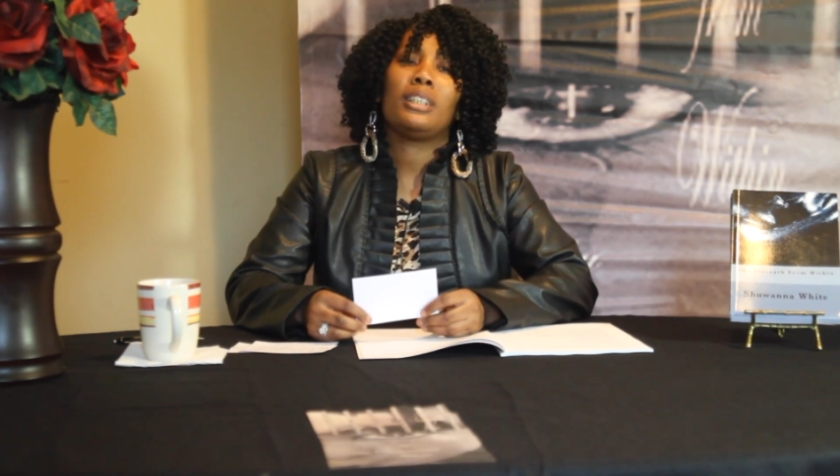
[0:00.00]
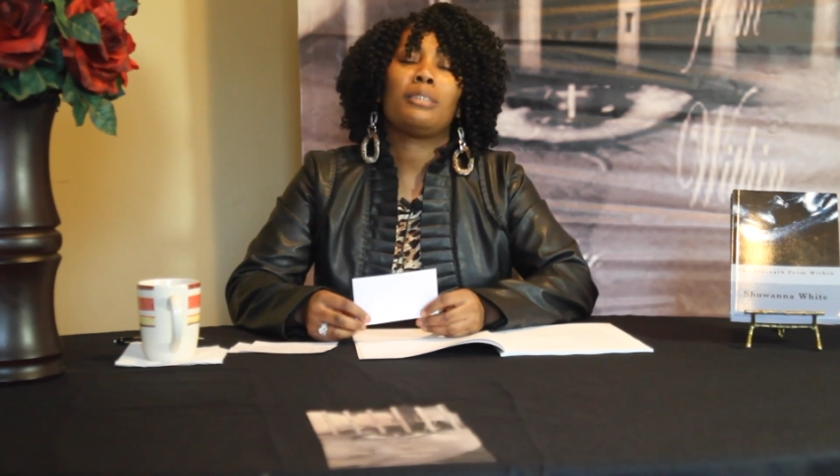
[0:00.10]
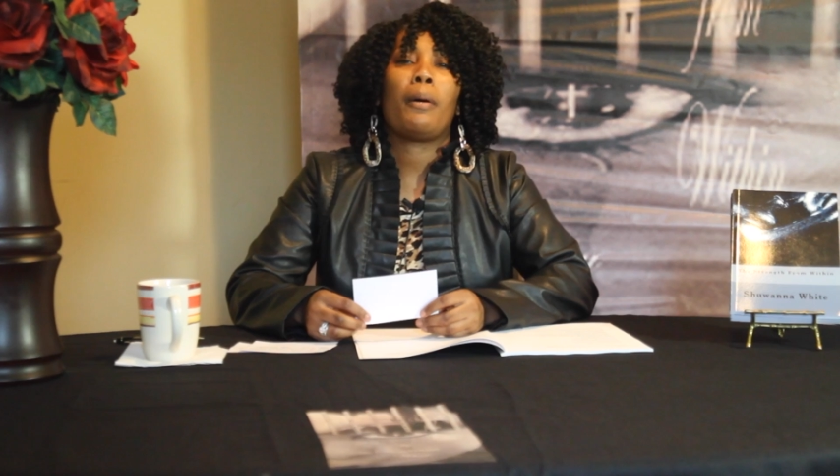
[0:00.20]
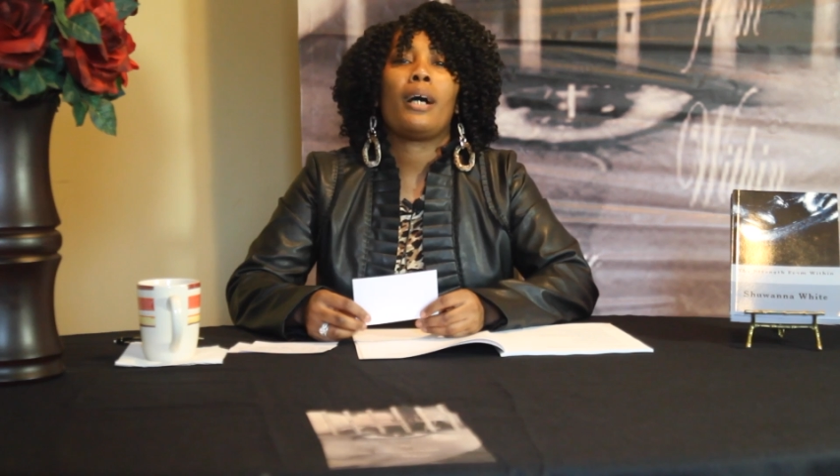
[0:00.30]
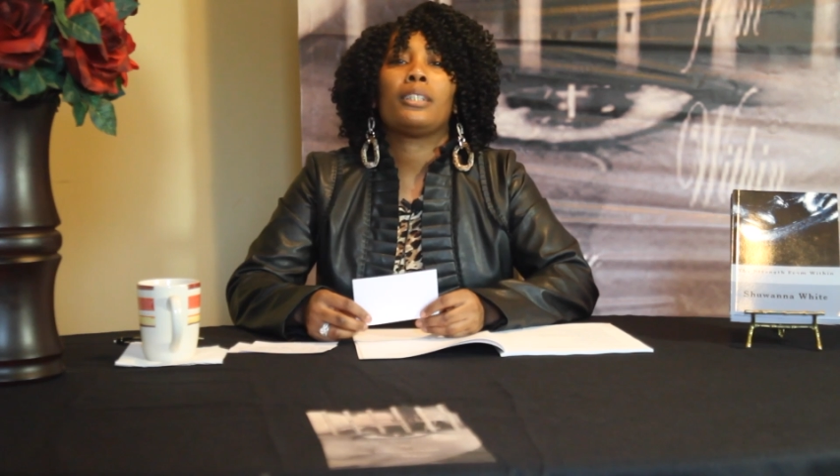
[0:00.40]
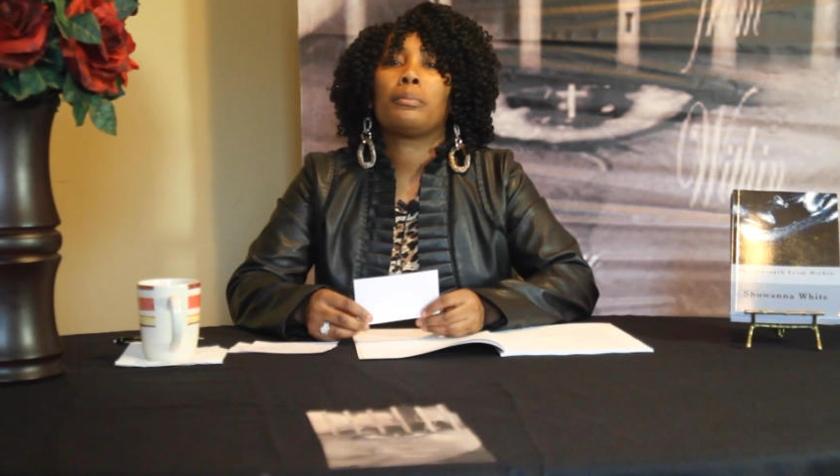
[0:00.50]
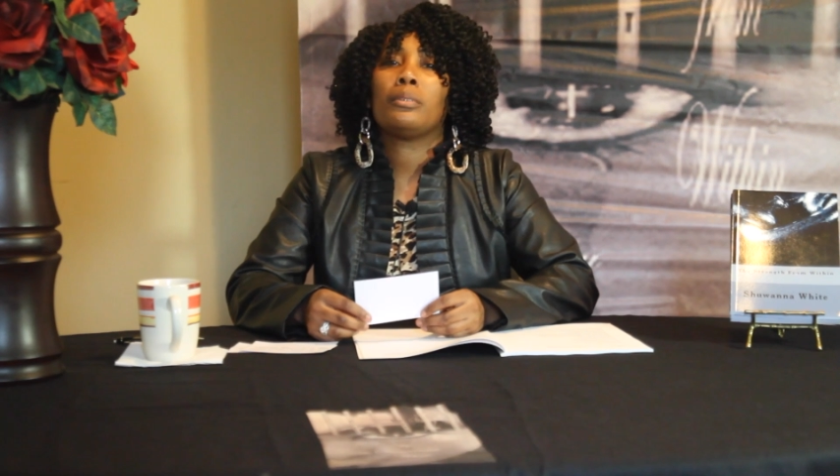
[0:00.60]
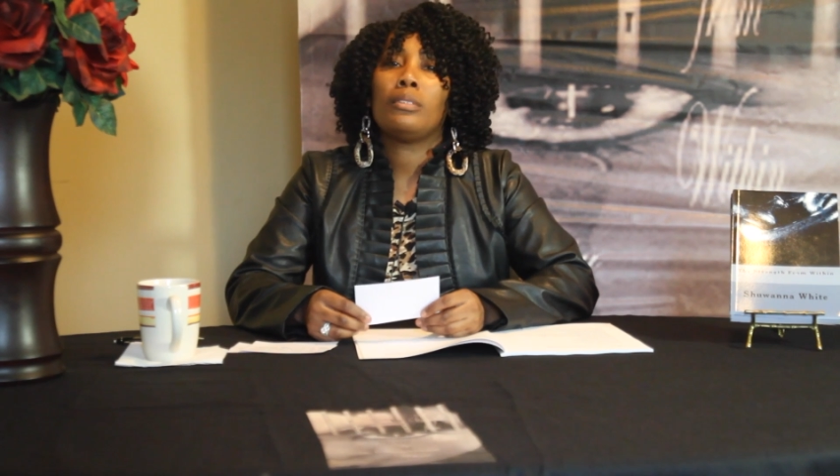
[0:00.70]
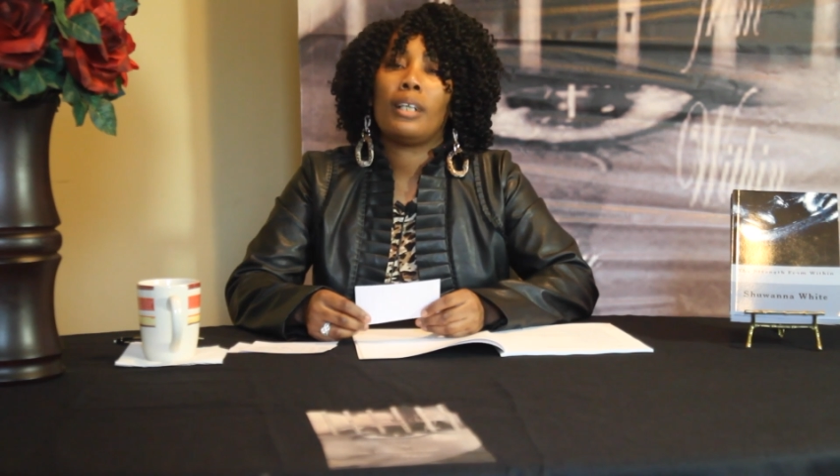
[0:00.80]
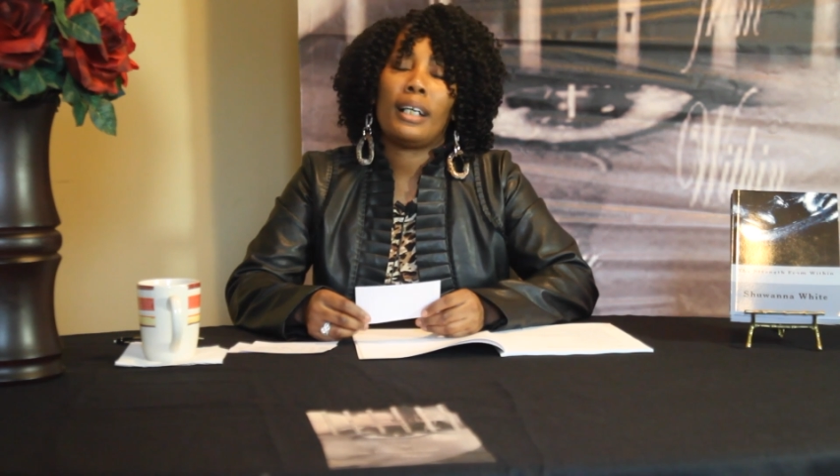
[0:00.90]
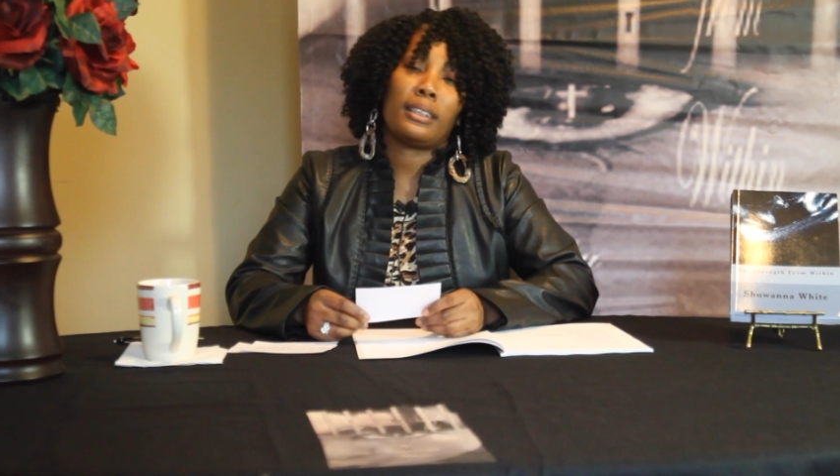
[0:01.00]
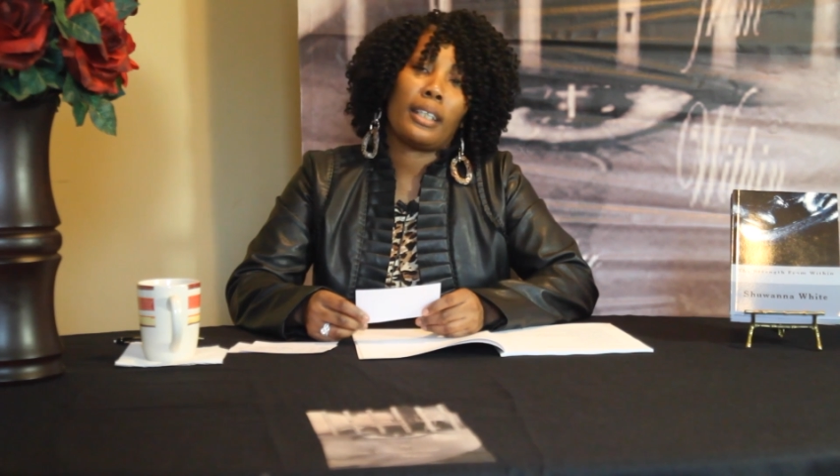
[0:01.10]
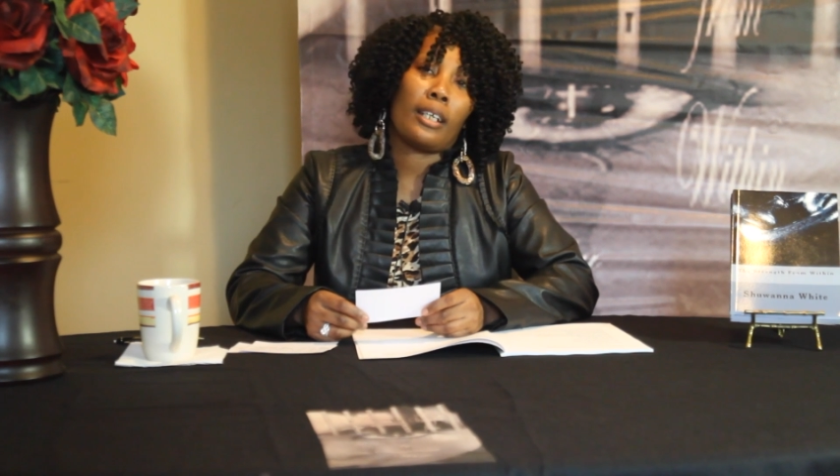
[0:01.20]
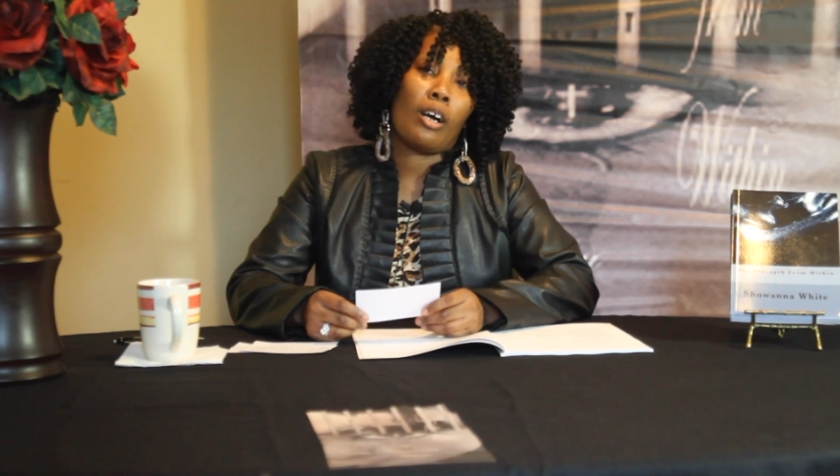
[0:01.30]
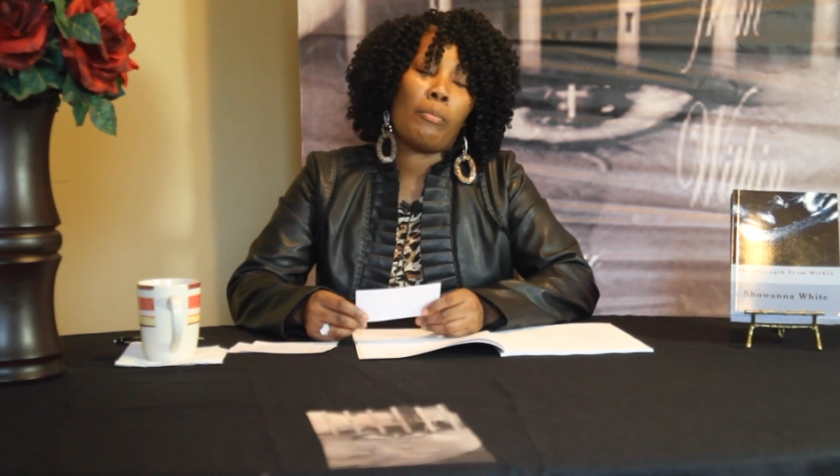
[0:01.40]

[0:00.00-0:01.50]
It's possible. I stayed